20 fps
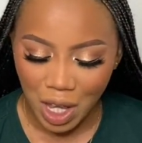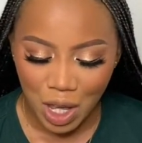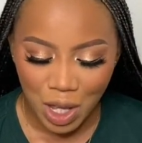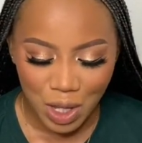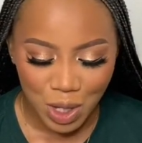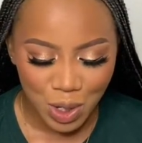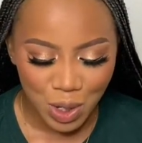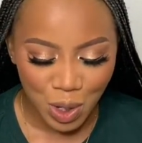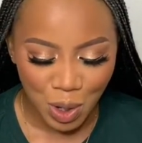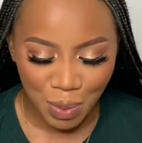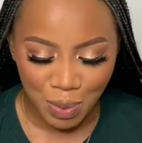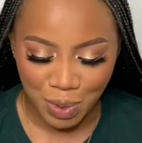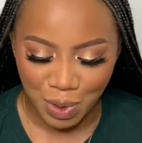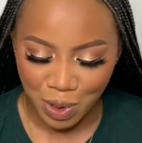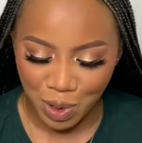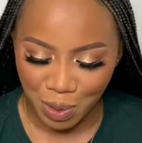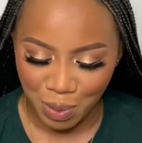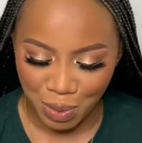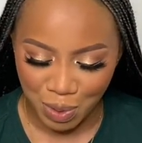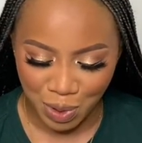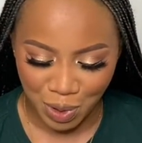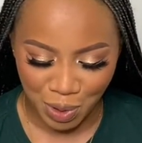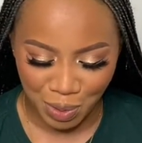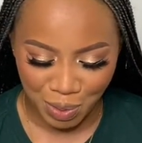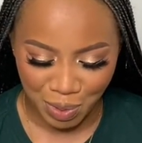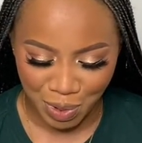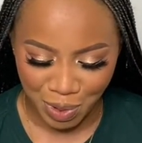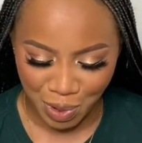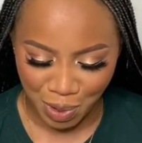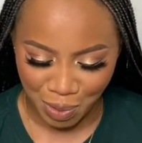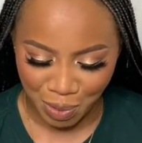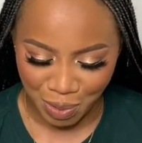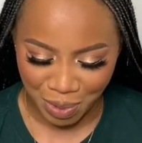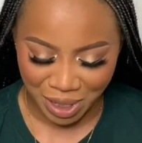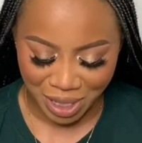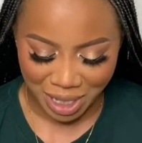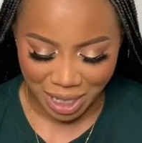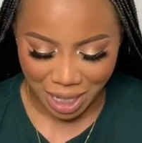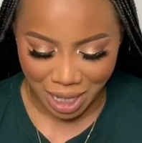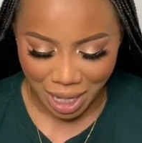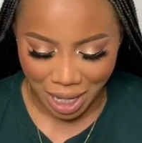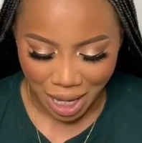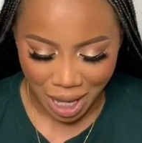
Stop it, stop it, stop it, stop it.